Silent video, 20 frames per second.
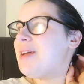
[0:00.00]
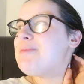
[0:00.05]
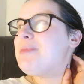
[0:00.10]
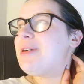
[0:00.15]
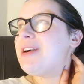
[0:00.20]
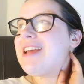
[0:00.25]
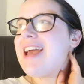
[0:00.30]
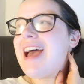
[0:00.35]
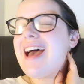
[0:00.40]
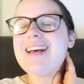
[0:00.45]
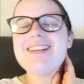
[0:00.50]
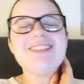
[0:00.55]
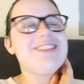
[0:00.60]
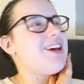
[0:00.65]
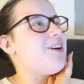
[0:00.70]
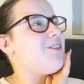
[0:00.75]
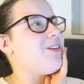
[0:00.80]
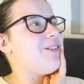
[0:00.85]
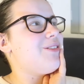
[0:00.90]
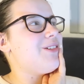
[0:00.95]
But yeah,
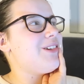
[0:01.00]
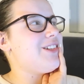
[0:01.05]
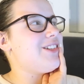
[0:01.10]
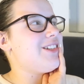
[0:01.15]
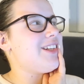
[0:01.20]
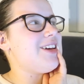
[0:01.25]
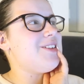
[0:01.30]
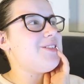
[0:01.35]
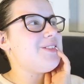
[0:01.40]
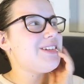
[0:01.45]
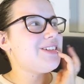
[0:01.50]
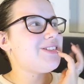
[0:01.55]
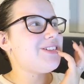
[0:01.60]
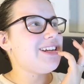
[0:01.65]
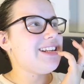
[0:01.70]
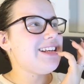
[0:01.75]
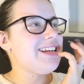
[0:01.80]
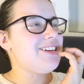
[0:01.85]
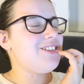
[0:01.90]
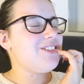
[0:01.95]
so it was it was
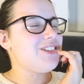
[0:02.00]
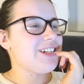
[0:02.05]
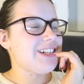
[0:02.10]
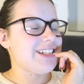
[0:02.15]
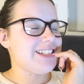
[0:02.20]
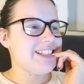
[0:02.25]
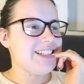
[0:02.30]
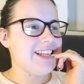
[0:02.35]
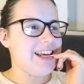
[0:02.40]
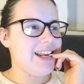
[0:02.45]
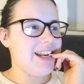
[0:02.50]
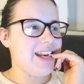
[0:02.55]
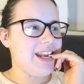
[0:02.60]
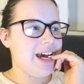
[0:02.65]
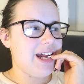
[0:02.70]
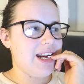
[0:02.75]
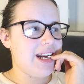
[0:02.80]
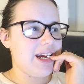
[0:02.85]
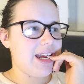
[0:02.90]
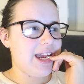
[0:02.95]
really interesting
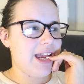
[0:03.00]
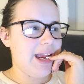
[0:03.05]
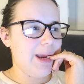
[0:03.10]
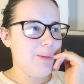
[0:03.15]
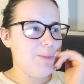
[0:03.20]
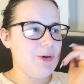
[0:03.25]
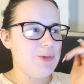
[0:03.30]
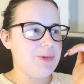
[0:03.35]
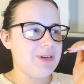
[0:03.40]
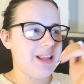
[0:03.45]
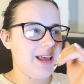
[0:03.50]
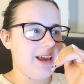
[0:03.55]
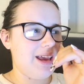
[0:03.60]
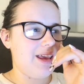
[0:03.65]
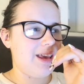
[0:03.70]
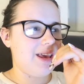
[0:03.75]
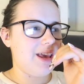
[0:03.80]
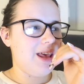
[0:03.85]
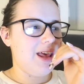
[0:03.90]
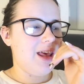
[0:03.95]
and I came up with
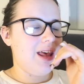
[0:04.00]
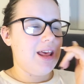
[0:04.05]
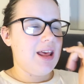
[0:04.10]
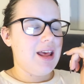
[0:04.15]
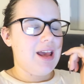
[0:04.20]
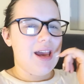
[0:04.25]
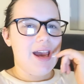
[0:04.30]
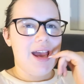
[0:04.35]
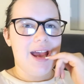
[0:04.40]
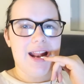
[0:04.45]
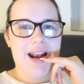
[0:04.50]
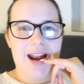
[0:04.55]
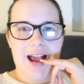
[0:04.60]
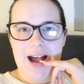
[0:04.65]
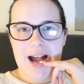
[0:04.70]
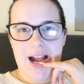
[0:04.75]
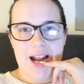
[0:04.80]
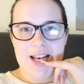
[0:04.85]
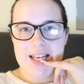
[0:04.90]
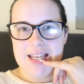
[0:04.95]
like an
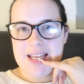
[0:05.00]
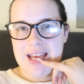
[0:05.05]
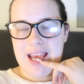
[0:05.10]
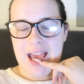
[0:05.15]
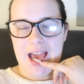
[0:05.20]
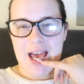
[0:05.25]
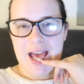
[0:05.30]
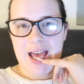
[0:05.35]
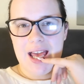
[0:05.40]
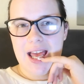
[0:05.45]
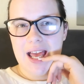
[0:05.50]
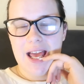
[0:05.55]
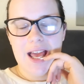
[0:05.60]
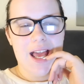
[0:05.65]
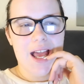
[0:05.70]
idea